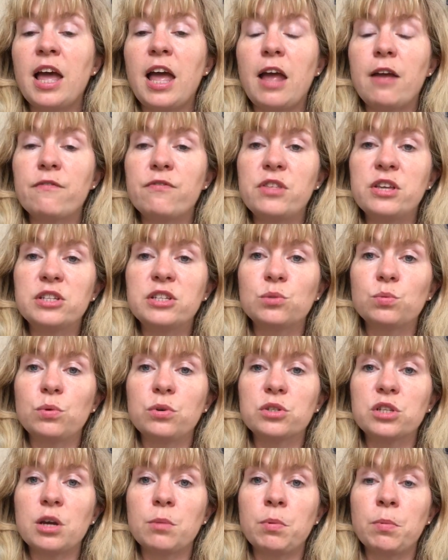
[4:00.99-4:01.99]
If this
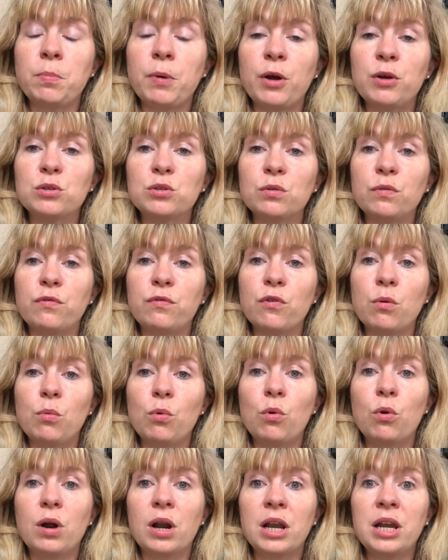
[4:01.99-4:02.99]
was a proposal for a
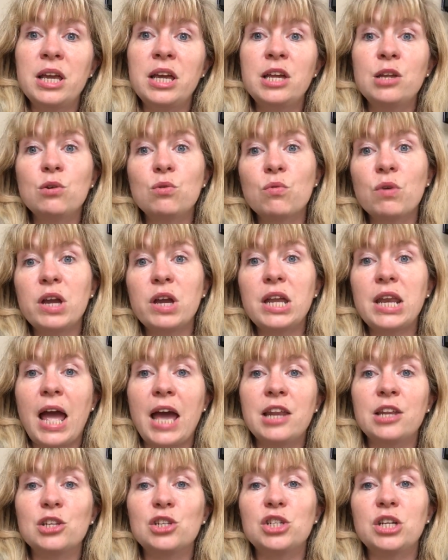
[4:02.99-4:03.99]
more clean, green
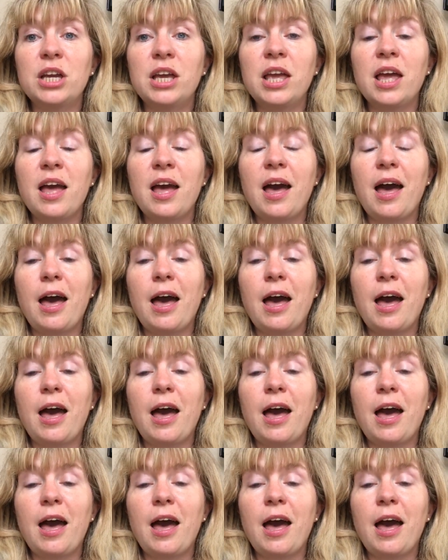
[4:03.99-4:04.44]
energy